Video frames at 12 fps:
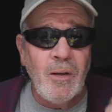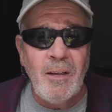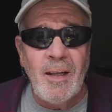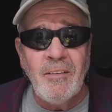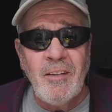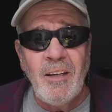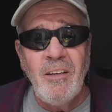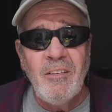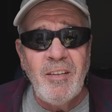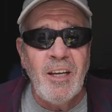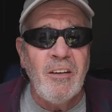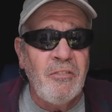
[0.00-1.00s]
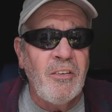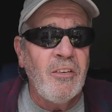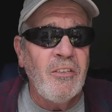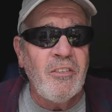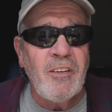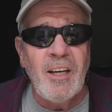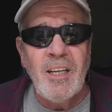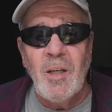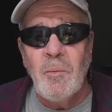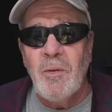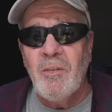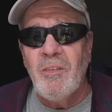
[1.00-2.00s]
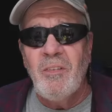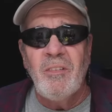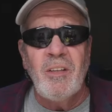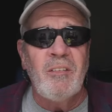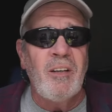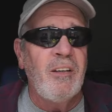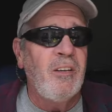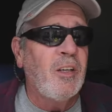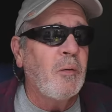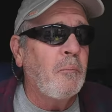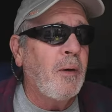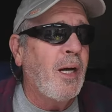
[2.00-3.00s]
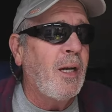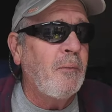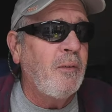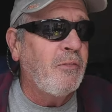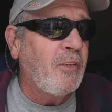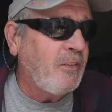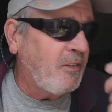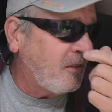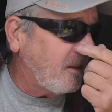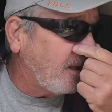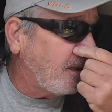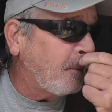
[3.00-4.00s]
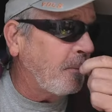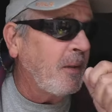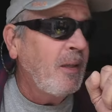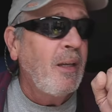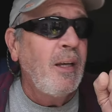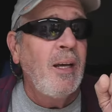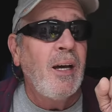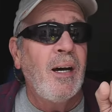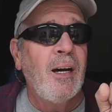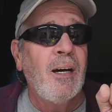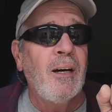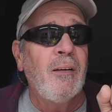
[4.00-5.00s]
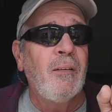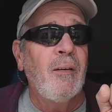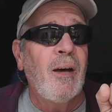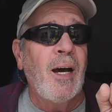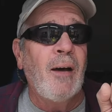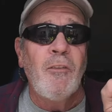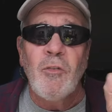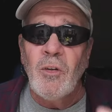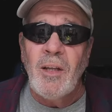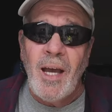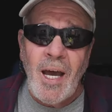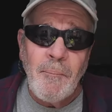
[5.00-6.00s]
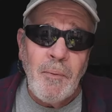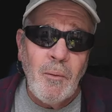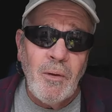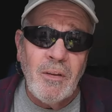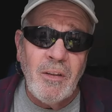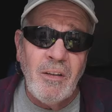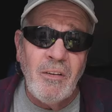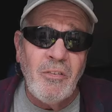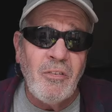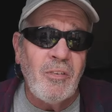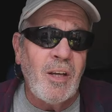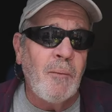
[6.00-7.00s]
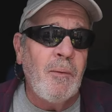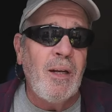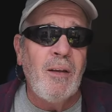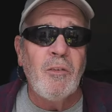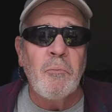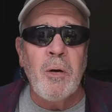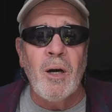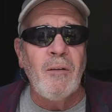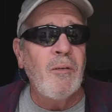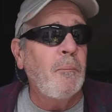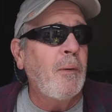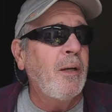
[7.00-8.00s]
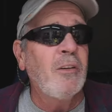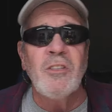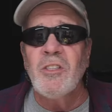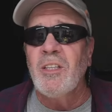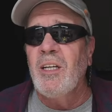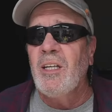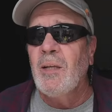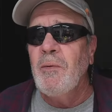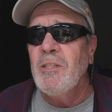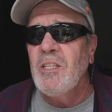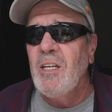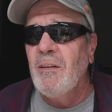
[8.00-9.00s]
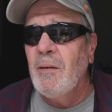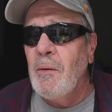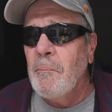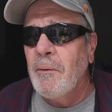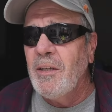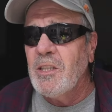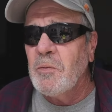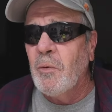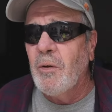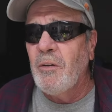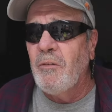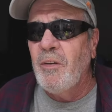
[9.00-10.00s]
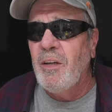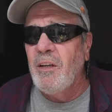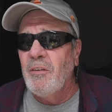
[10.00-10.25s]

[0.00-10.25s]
do it. That's how you take focus stack images. That's how you combine them in Photoshop. I was really happy with this. I mean, it was part of a bigger scene. Let me see it. Let me play some more of